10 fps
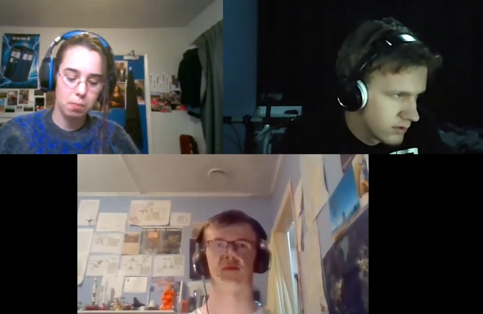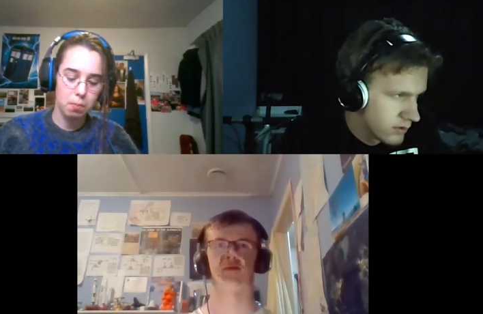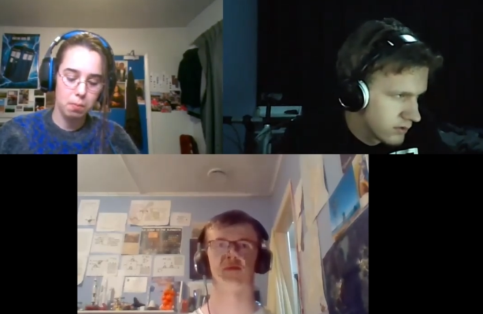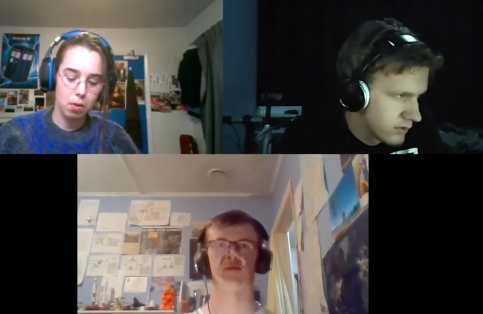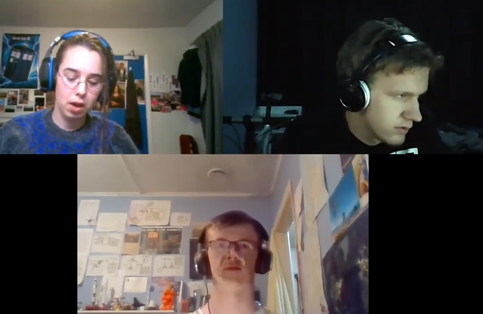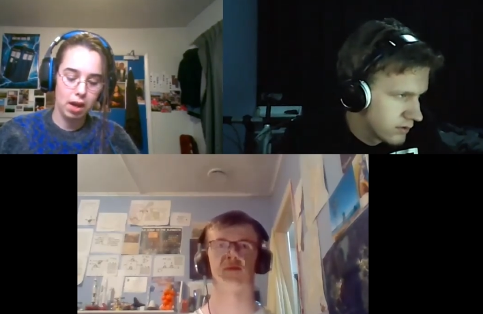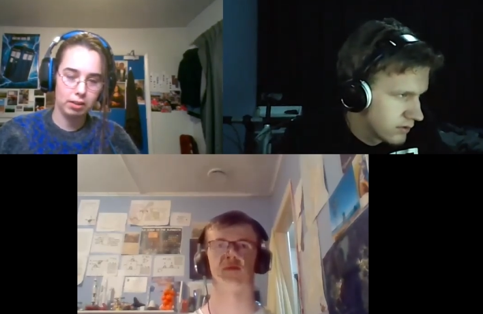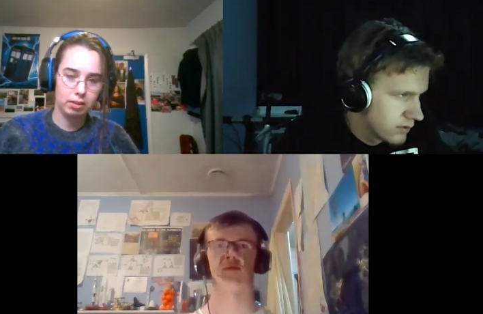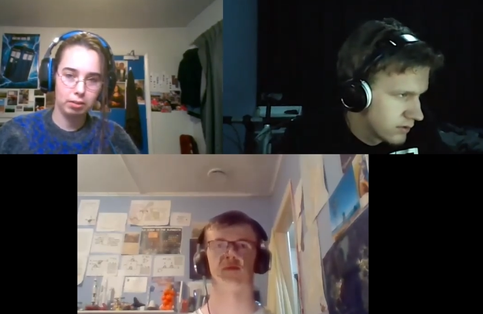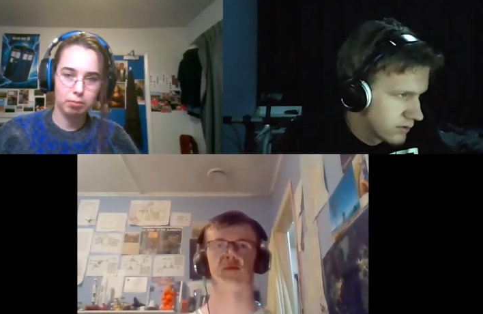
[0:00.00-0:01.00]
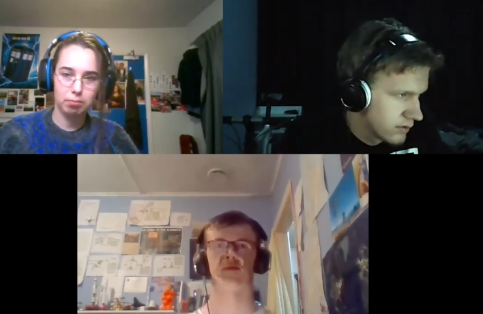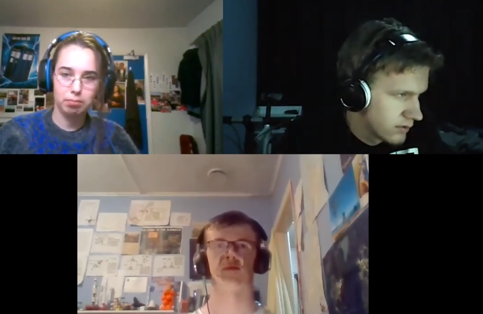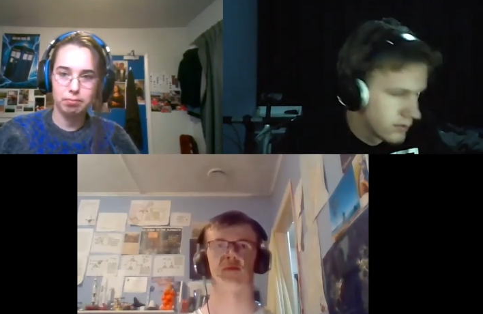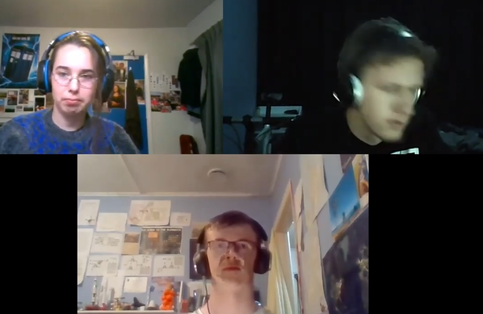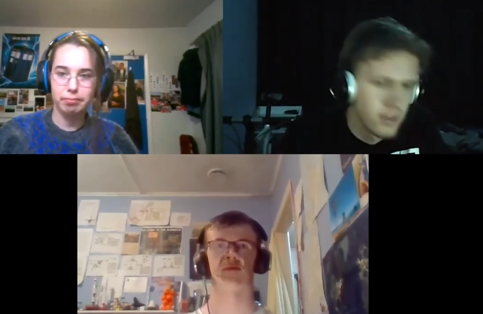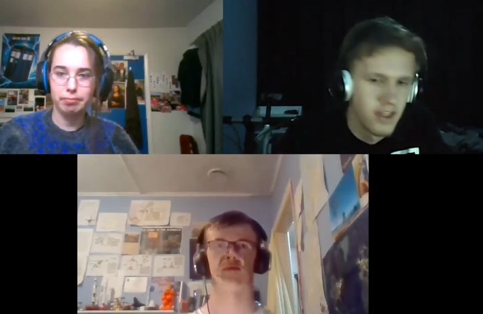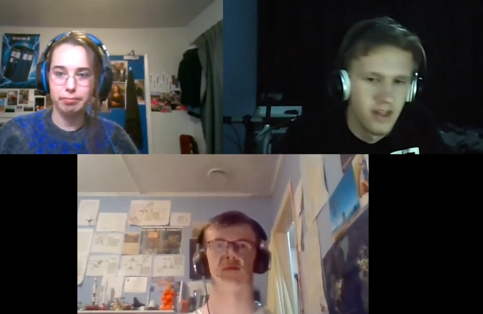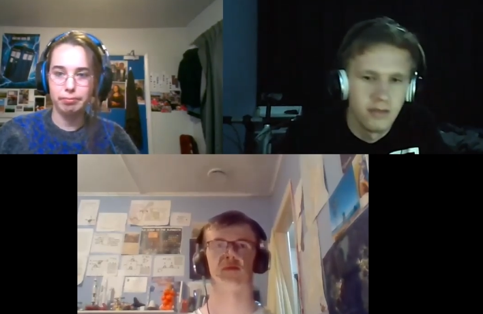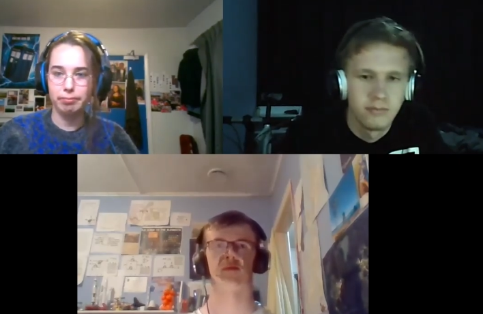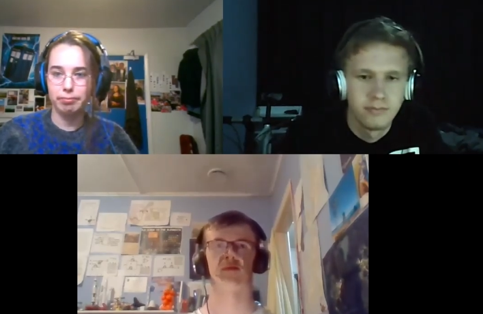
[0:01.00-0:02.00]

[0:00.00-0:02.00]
Speaker 1: monarch.
Speaker 2: Yeah.